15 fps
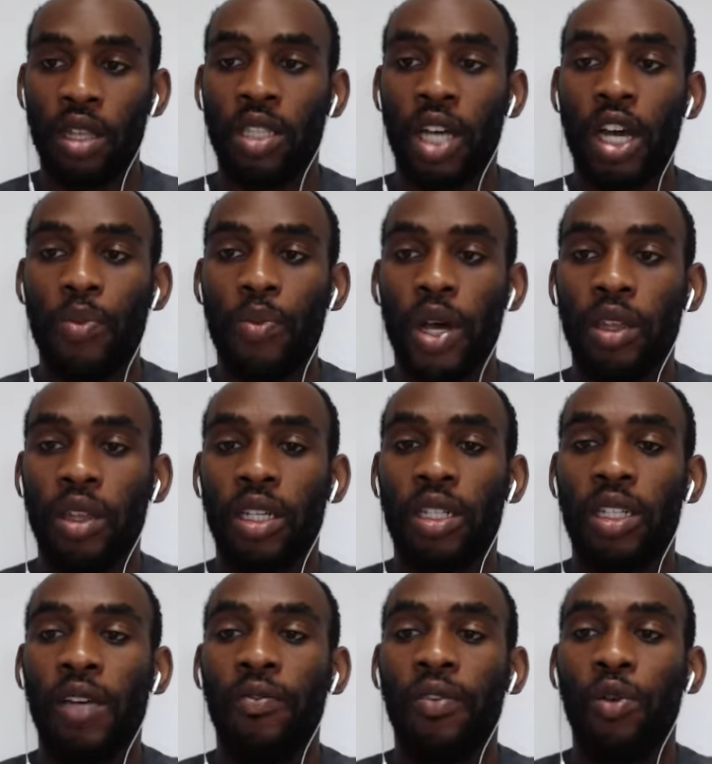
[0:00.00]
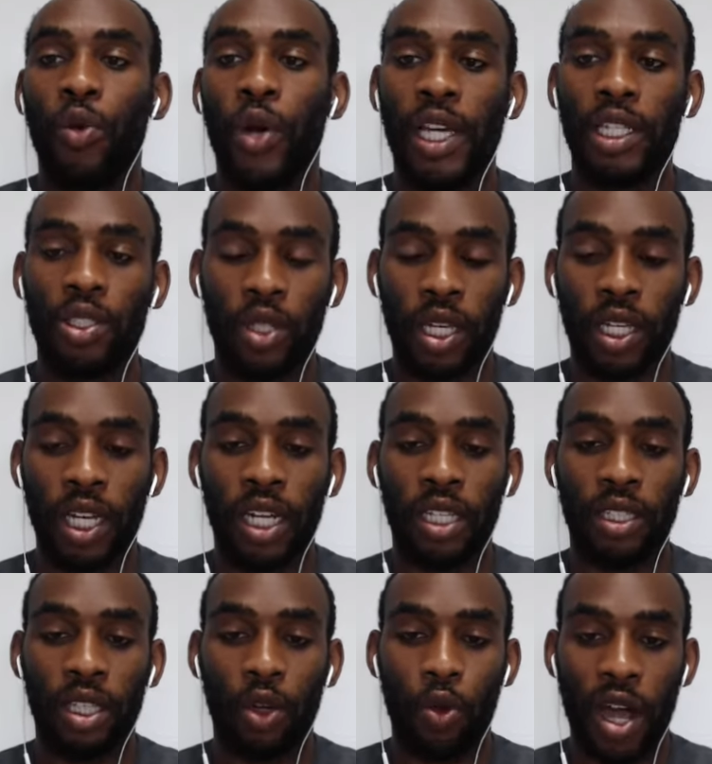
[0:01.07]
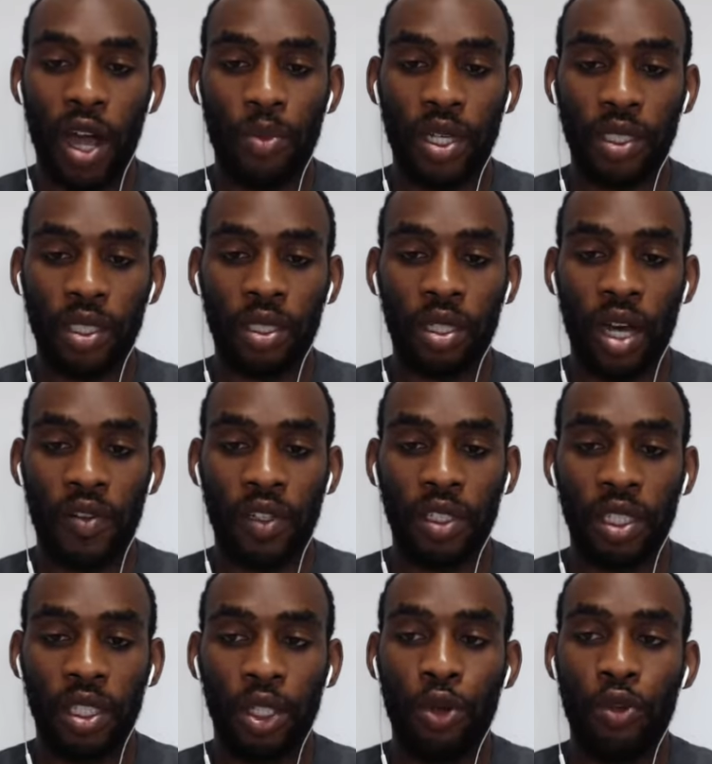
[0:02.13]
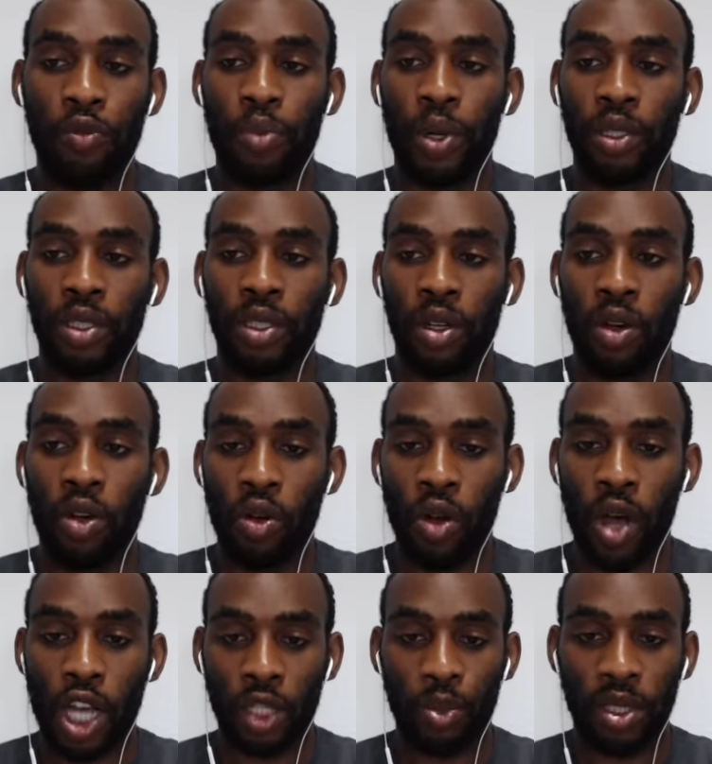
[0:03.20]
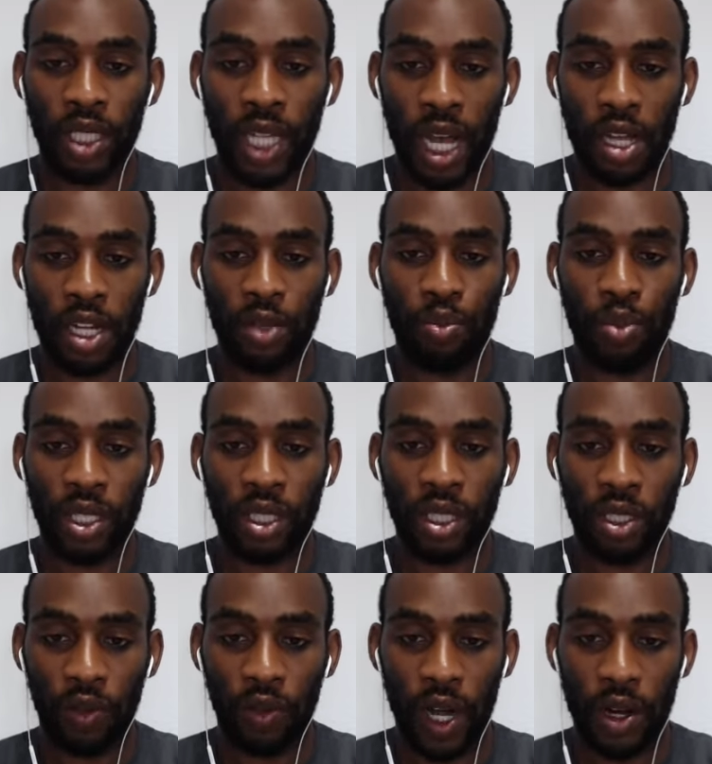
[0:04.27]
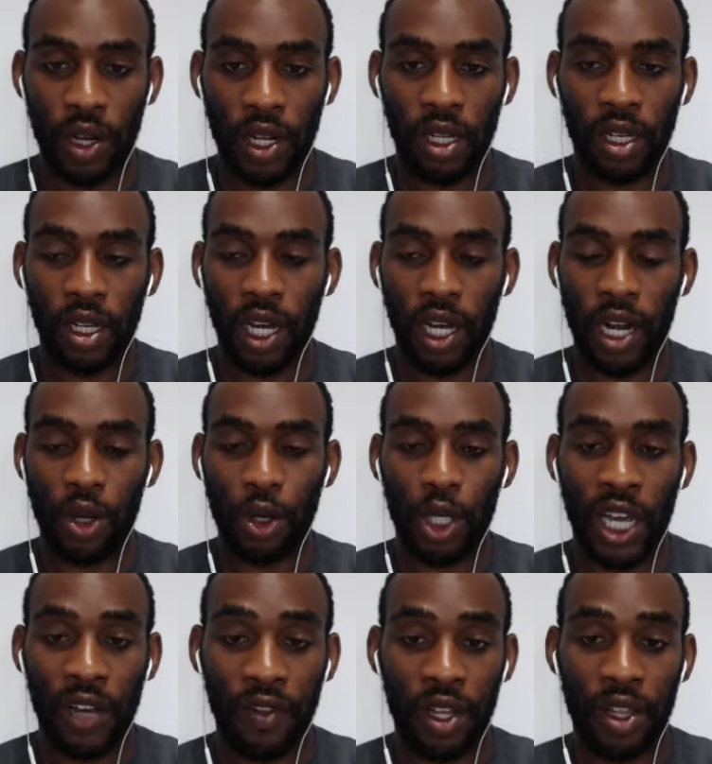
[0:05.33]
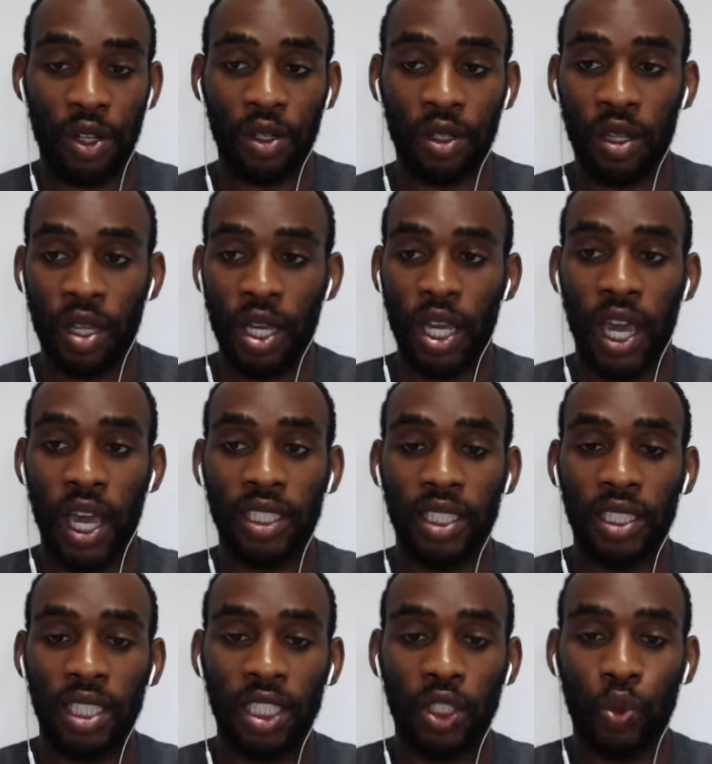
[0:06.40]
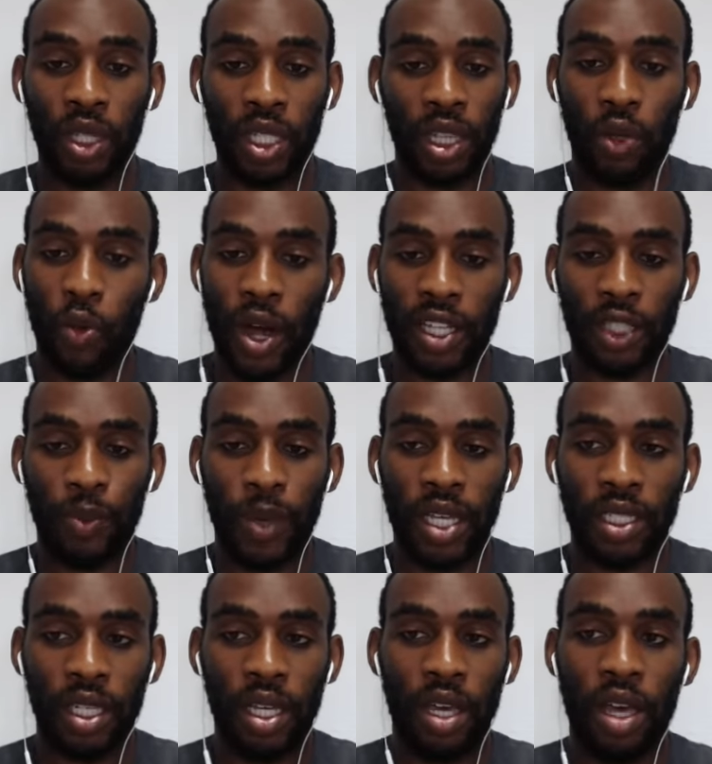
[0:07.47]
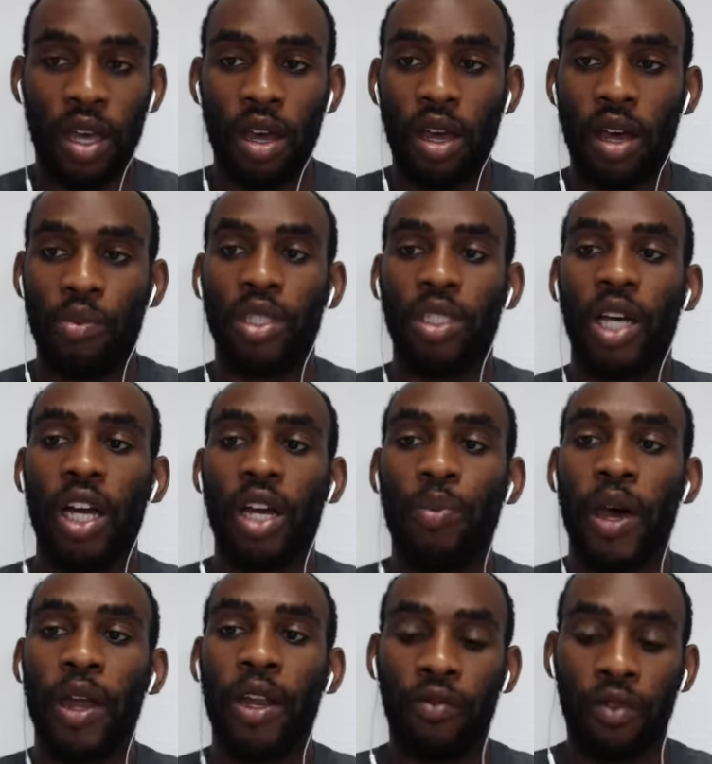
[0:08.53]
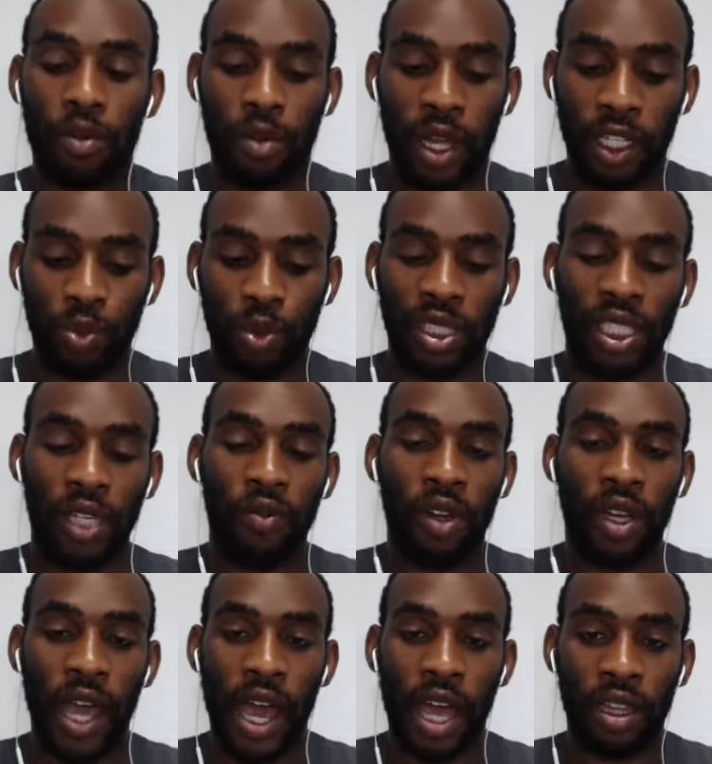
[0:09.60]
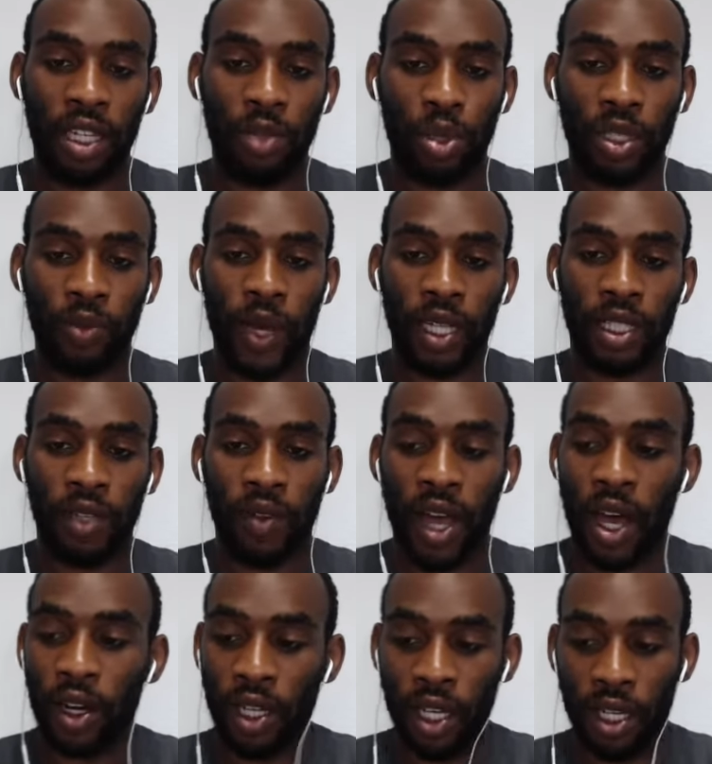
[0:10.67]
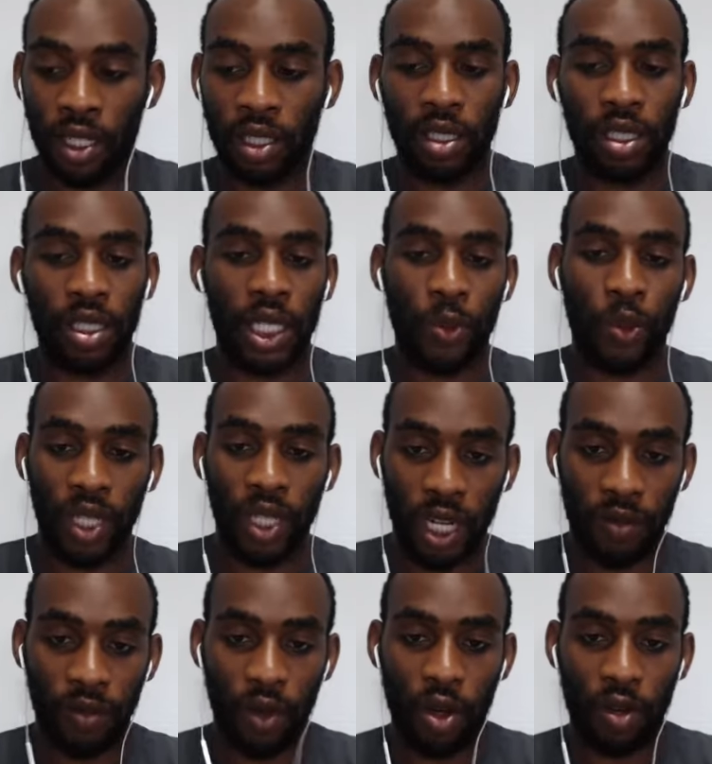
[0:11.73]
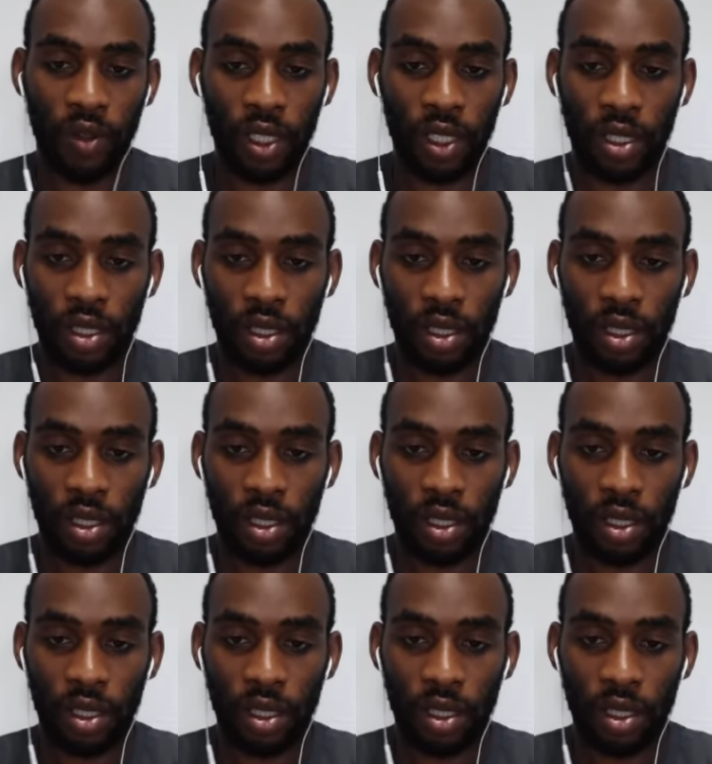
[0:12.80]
Talk about the different ways you can get into the wine business. Obviously, you've built a whole hospitality business around it. And I know you have other entities within the wine space, but talk about it from like specific athlete perspective. How can someone get involved?